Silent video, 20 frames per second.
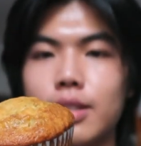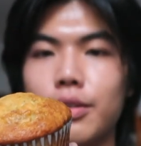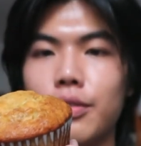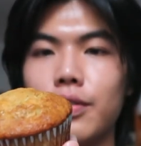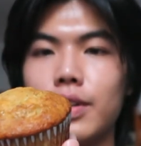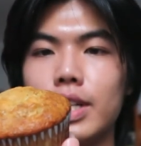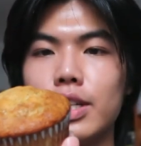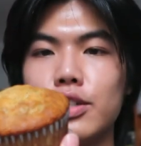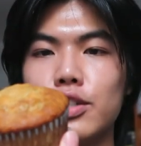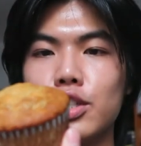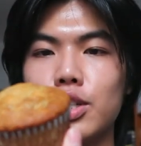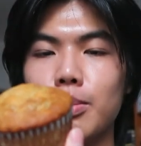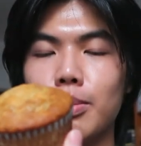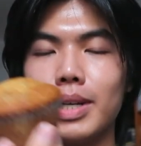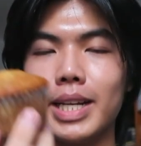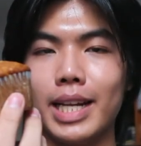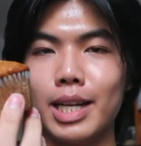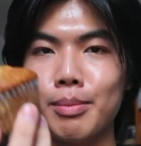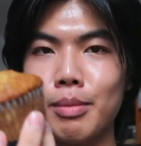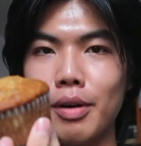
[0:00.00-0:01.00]
the finished
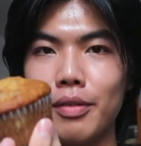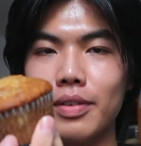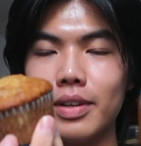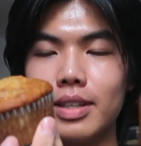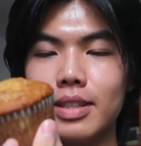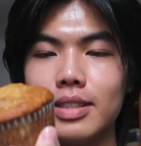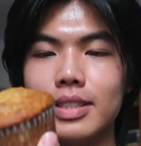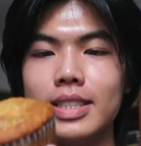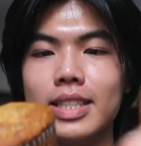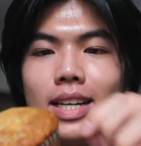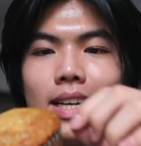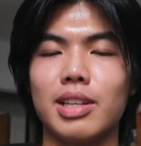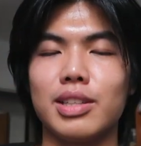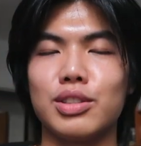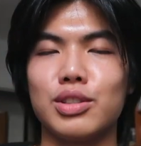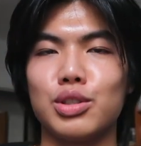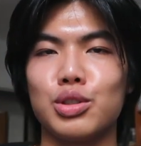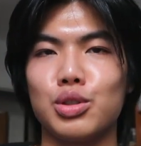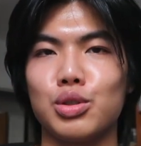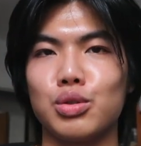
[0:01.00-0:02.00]
banana muffin.
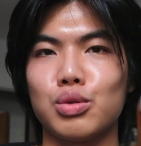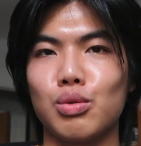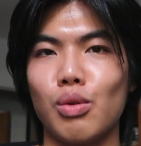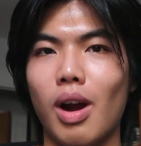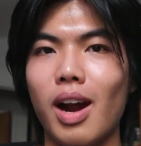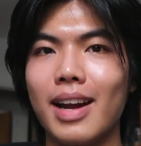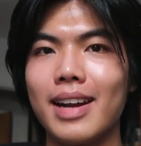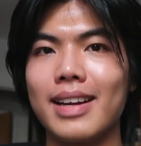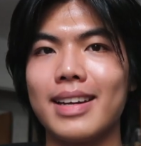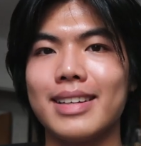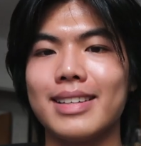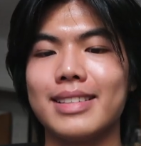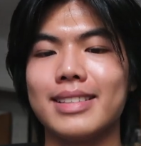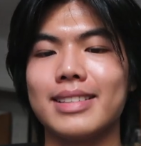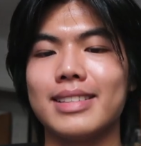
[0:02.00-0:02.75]
Let's try it.